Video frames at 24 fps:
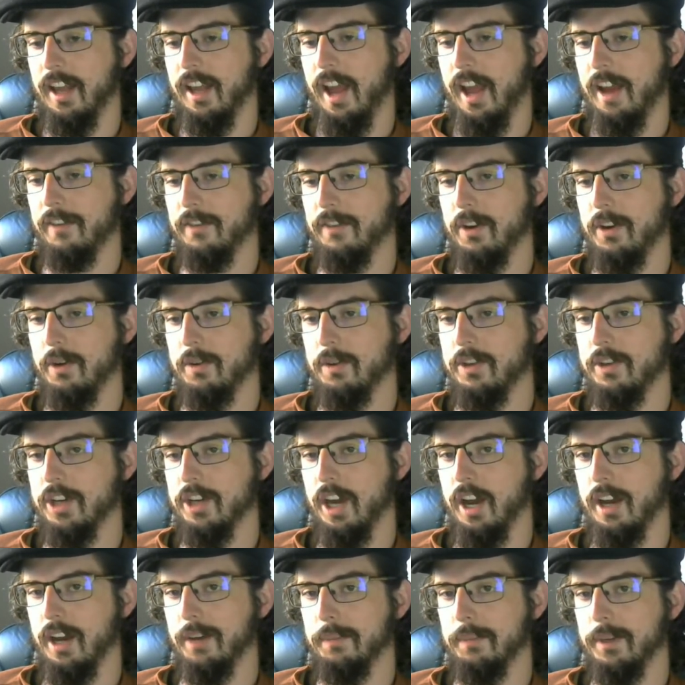I have no
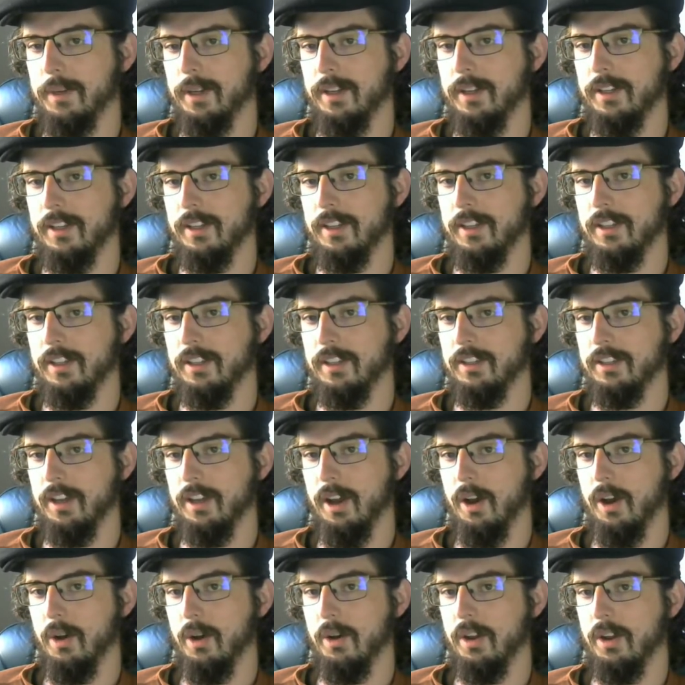job,
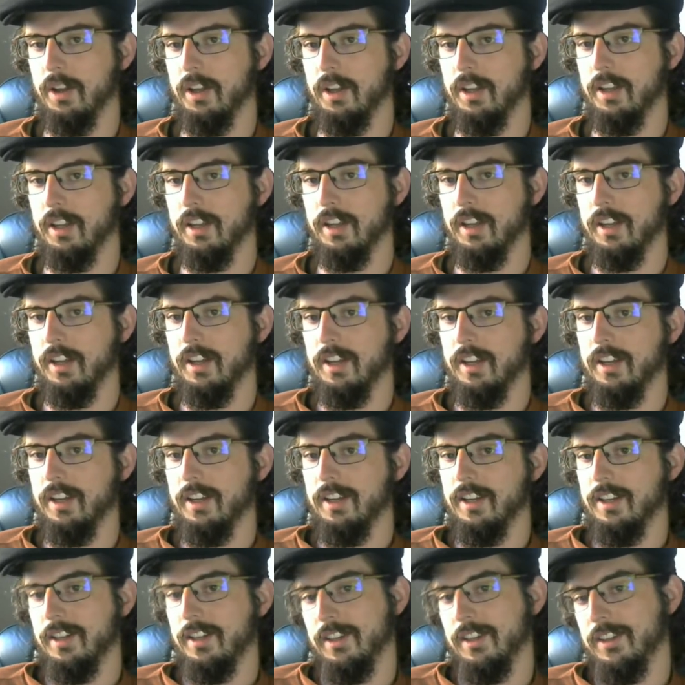so
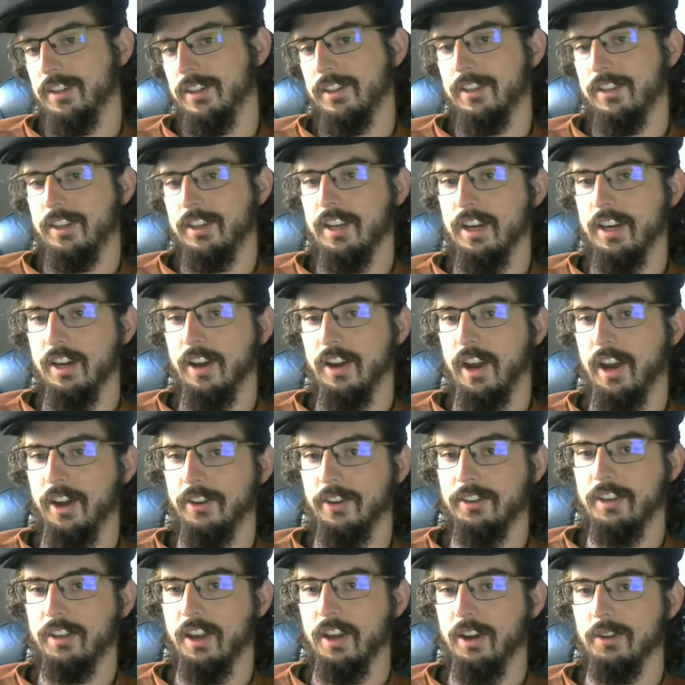you know
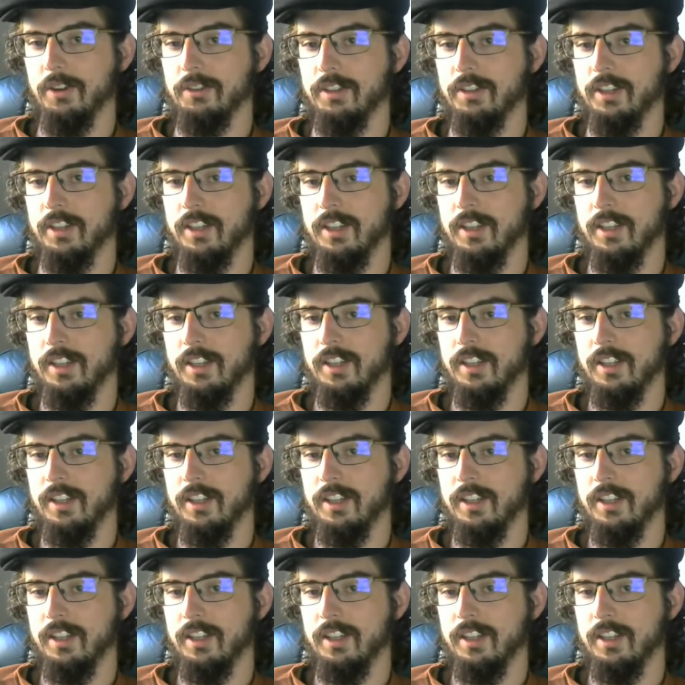how it goes.